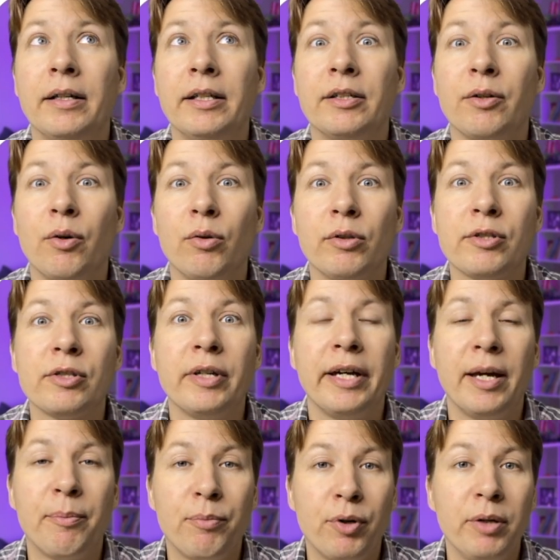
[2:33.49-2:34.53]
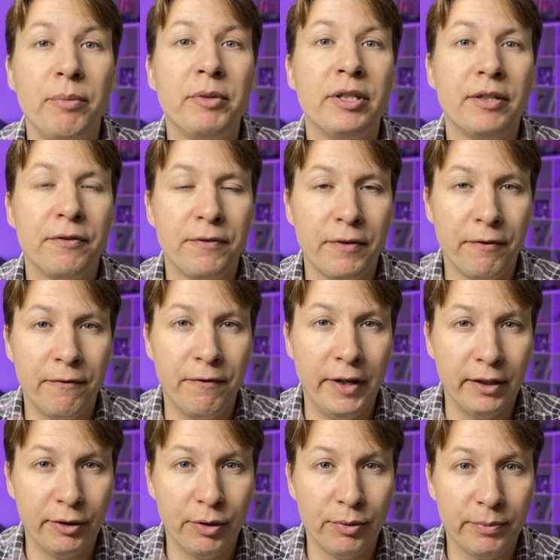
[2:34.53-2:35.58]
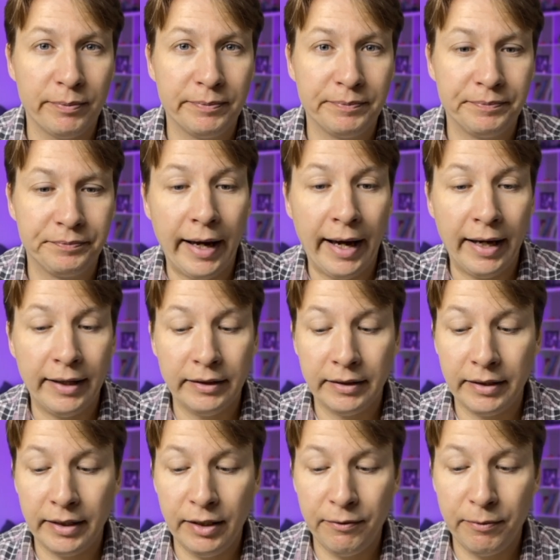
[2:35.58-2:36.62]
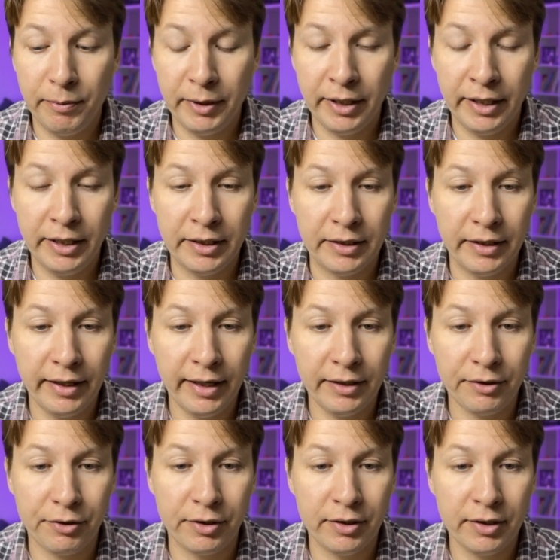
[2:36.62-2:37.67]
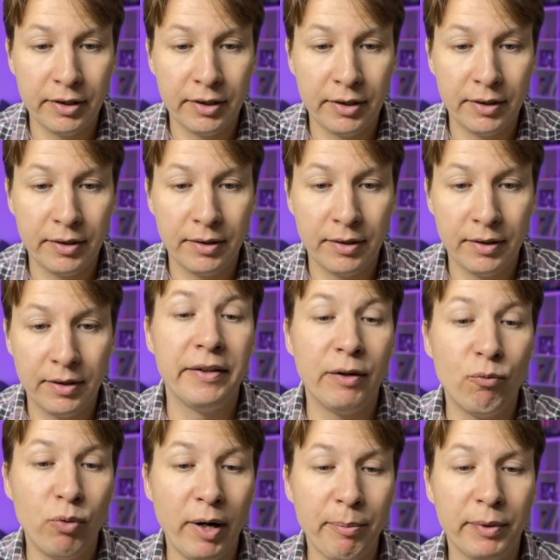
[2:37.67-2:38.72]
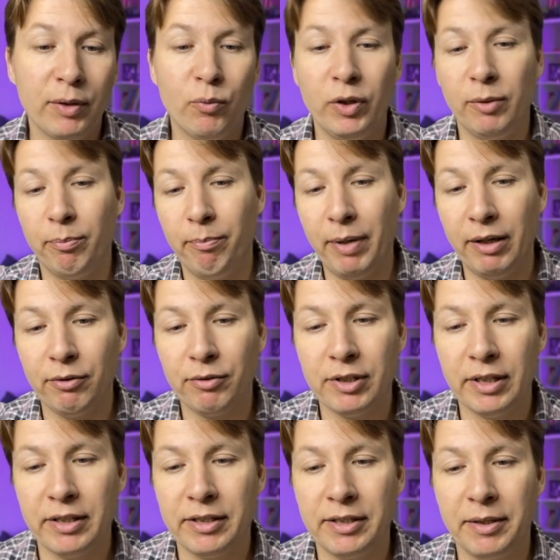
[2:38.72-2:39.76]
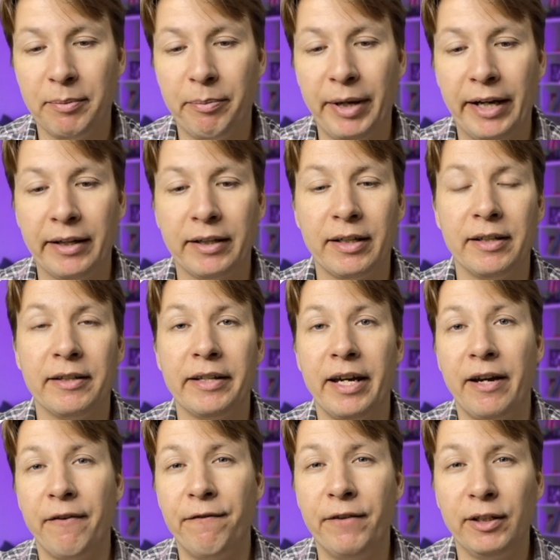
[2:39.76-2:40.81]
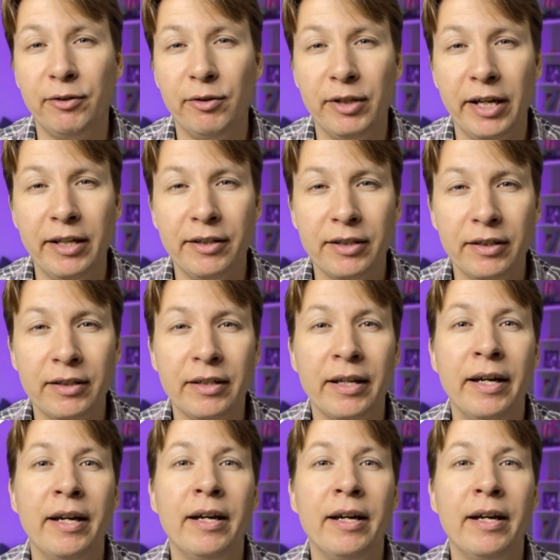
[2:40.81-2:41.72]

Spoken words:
It's also a primitive value. And if we hit enter, the REPL will bounce us back the evaluated